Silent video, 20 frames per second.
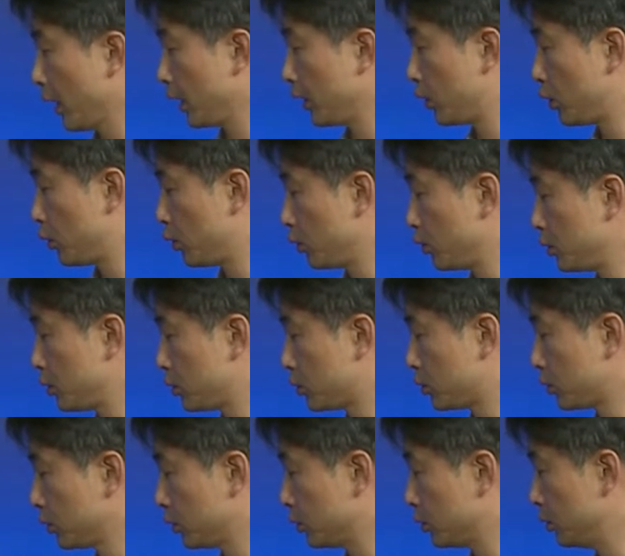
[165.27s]
and Q is
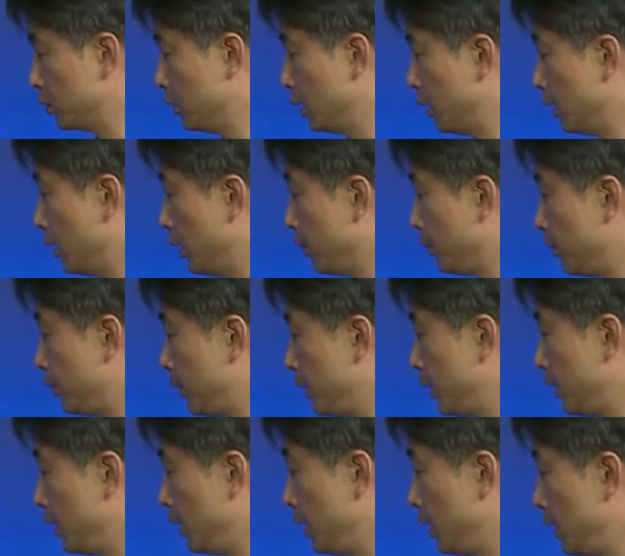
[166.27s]
true,
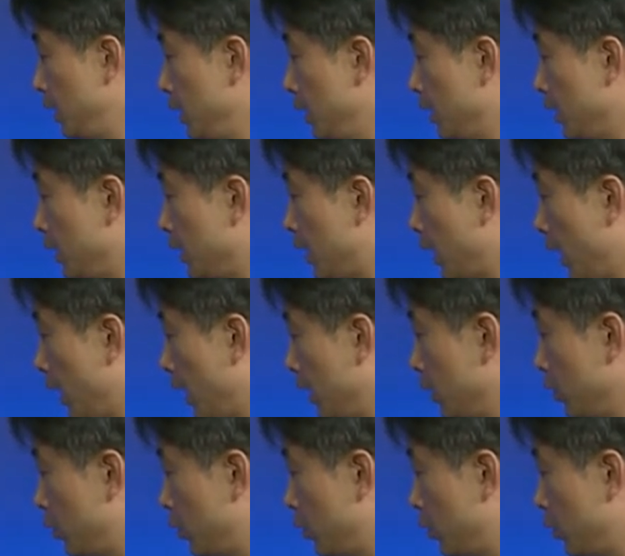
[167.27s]
P then